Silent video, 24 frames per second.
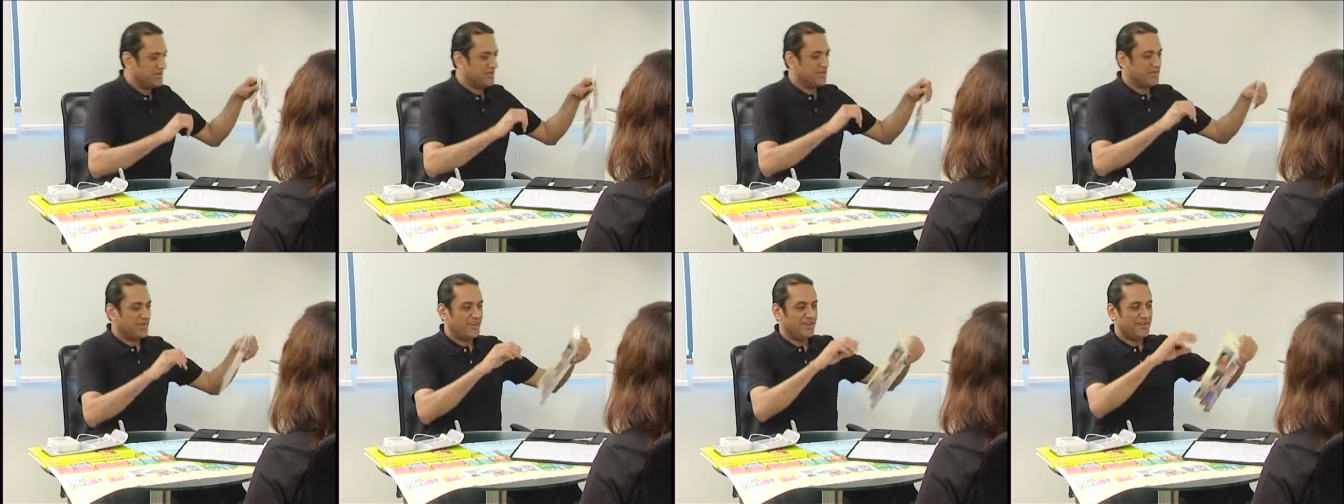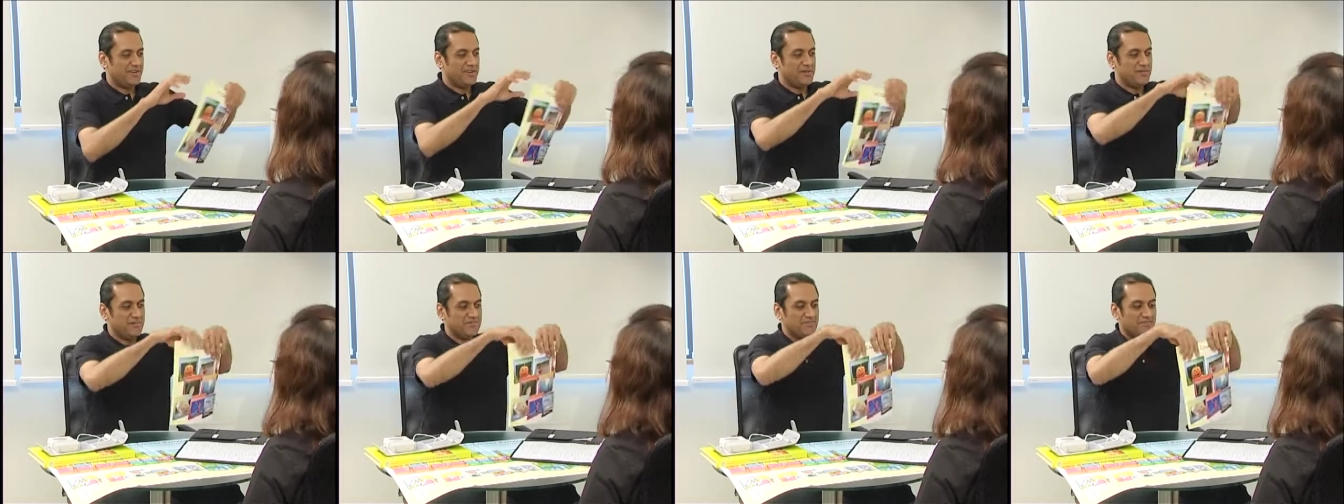
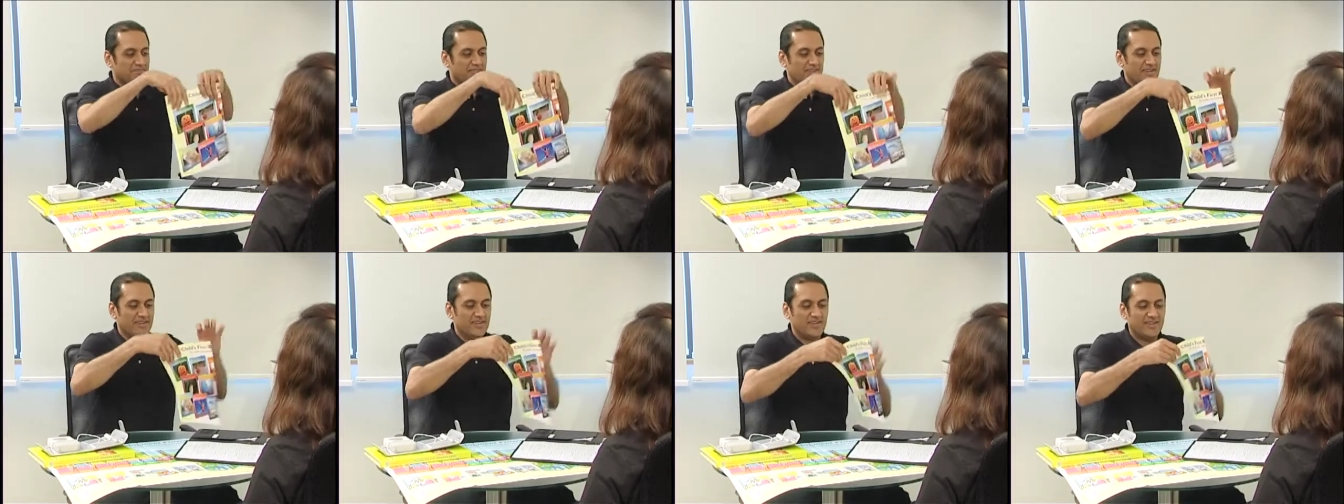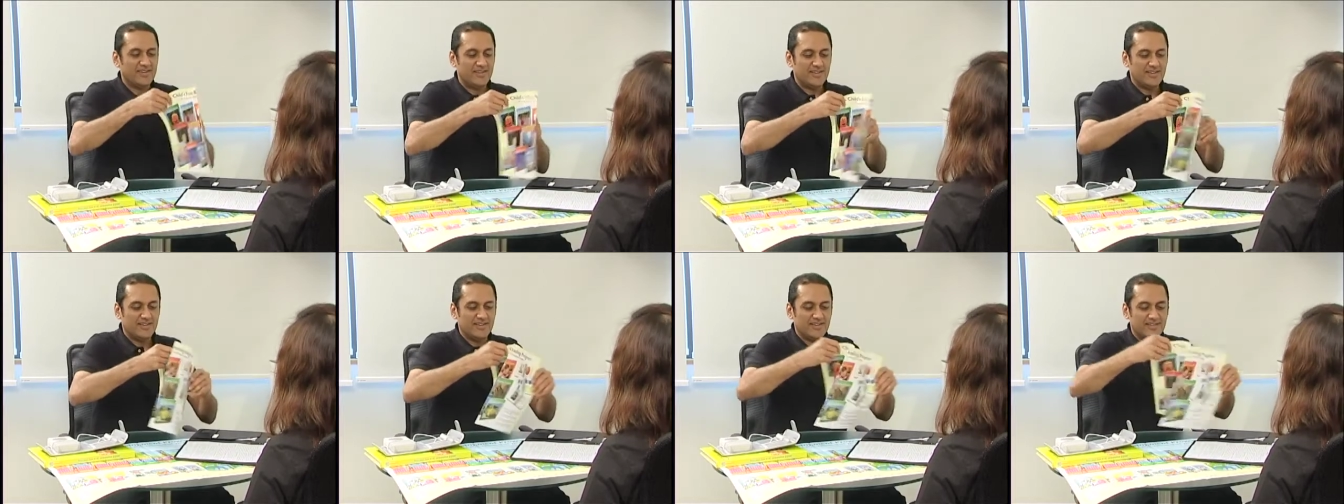Okay?
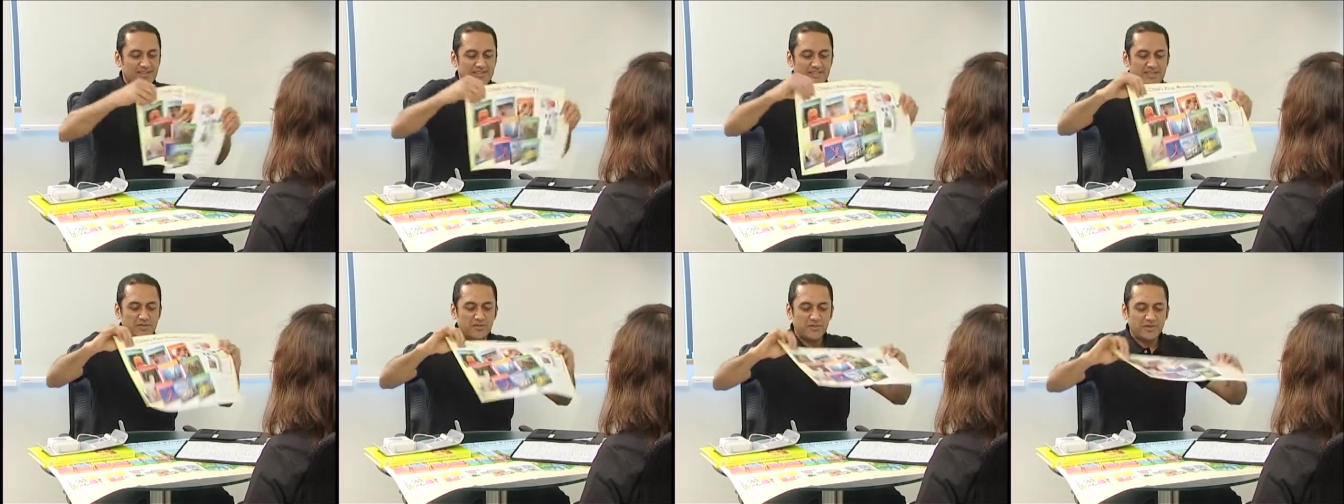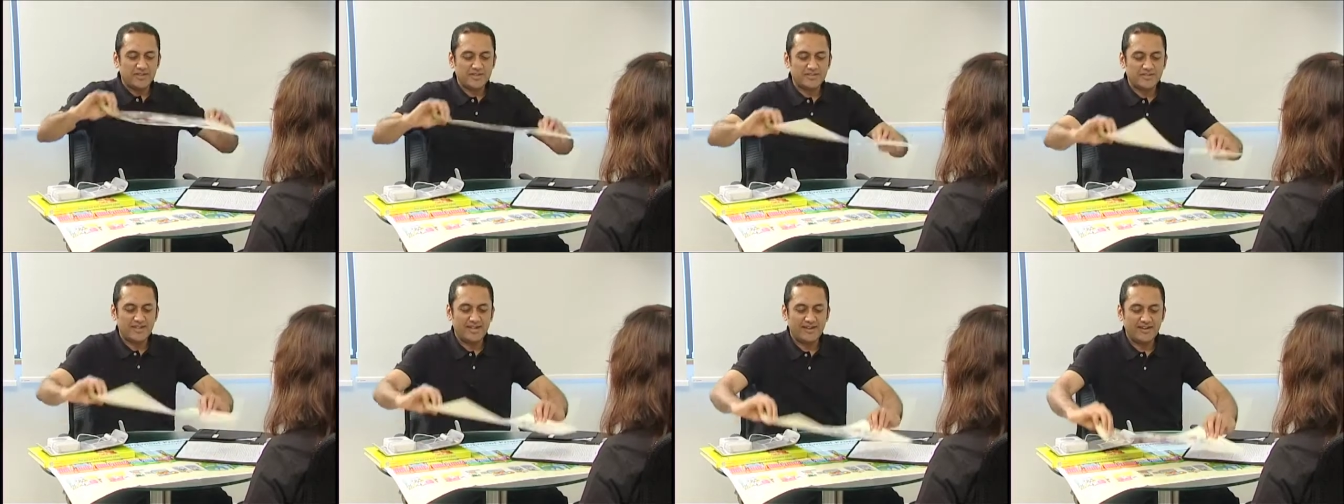See, what
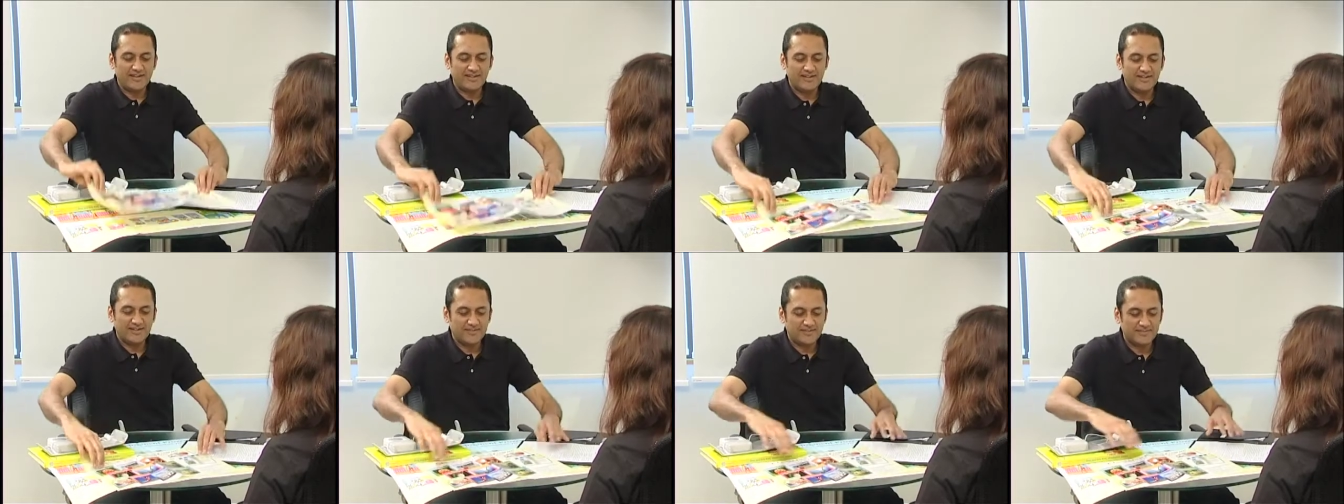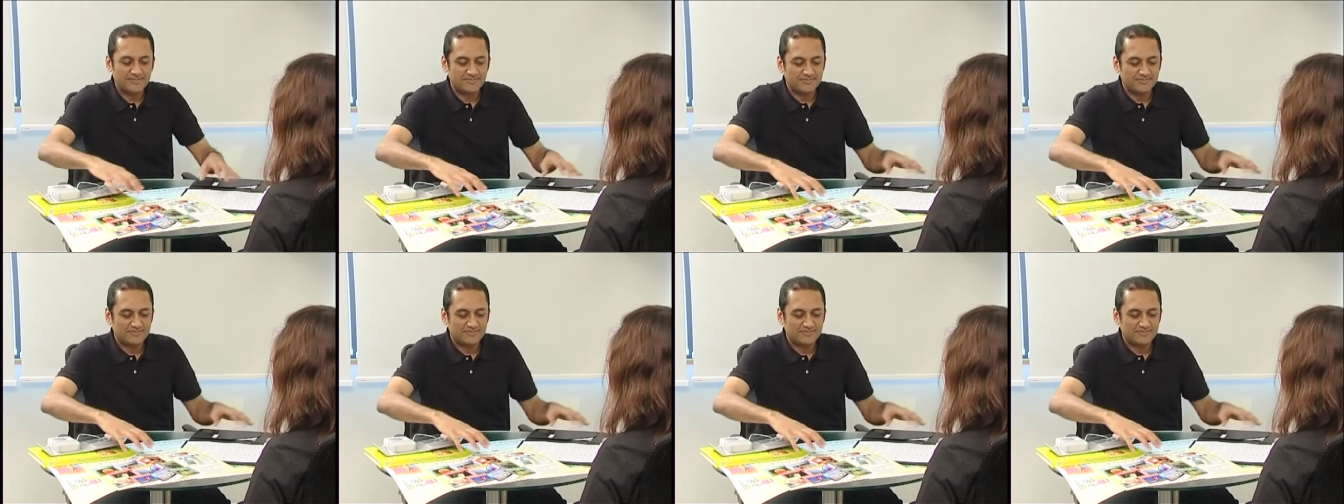is that?